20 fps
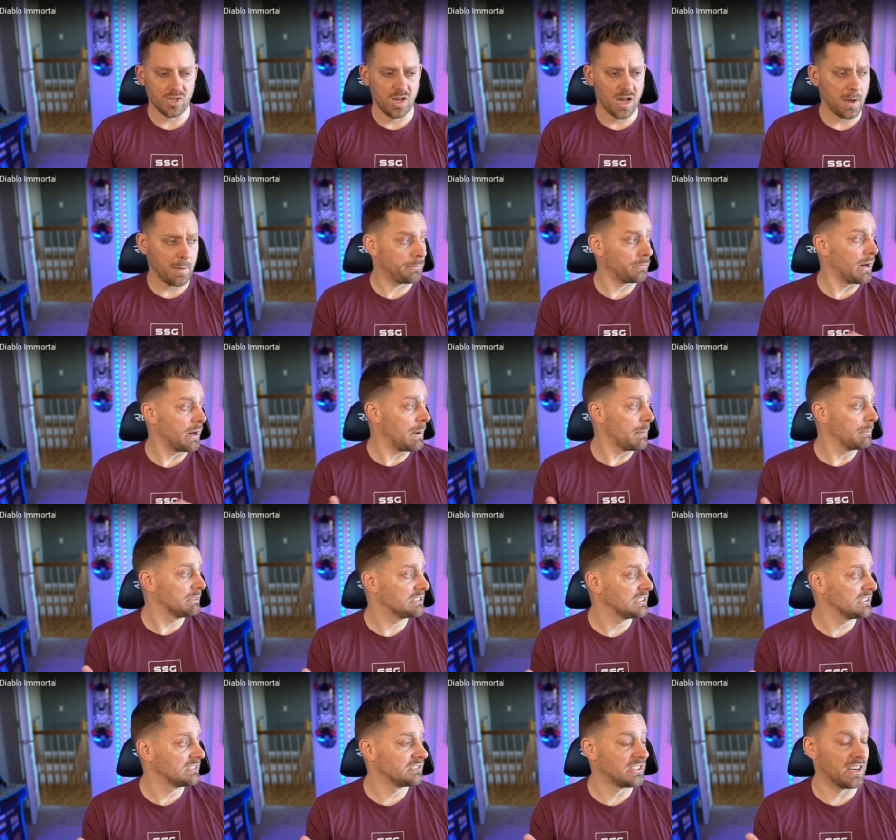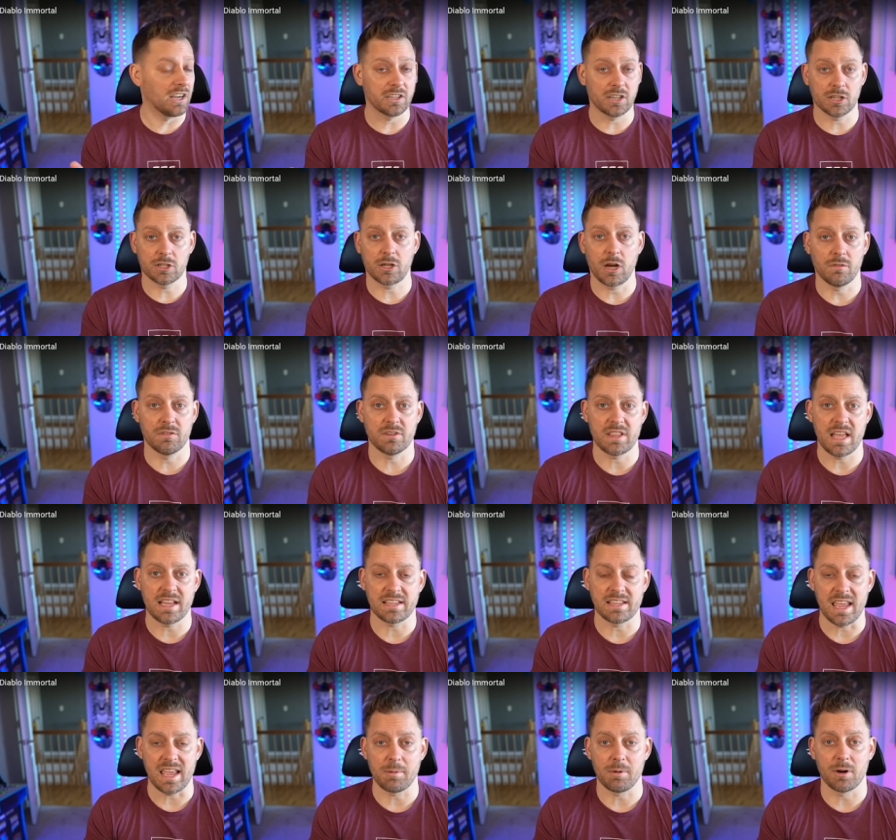uh, promises that I'm going to cover that
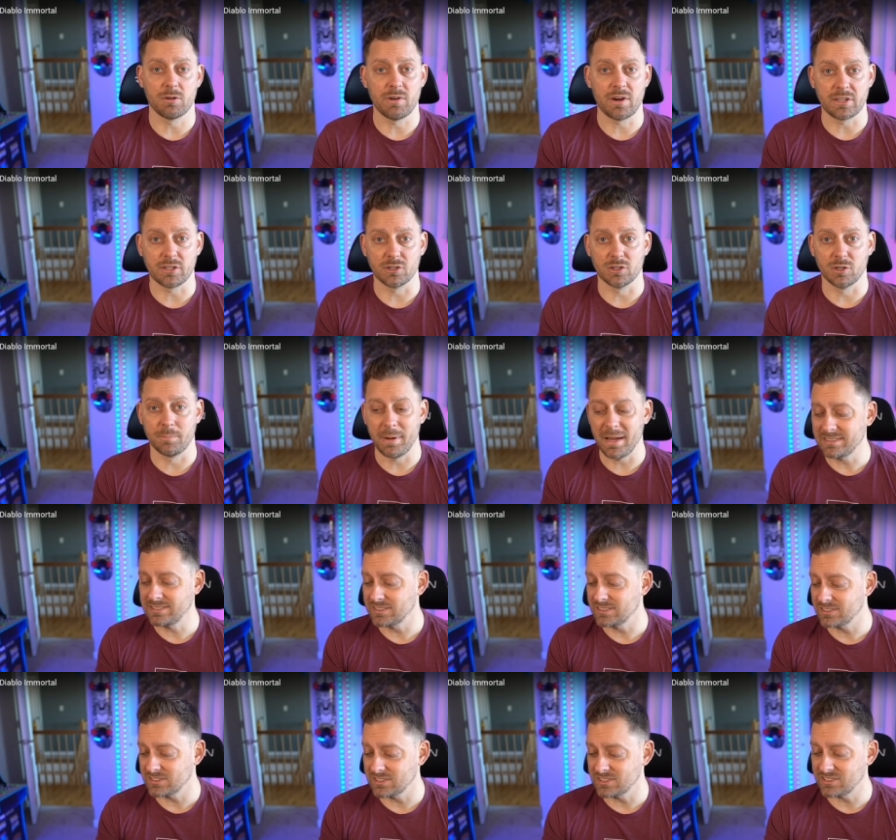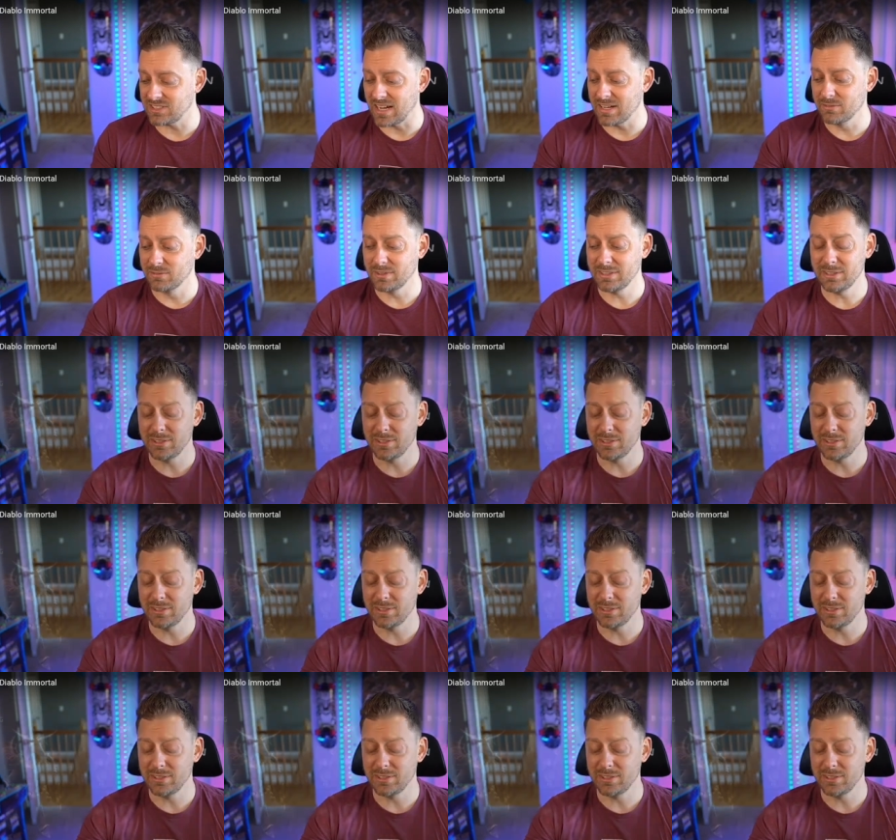game on a regular basis because I really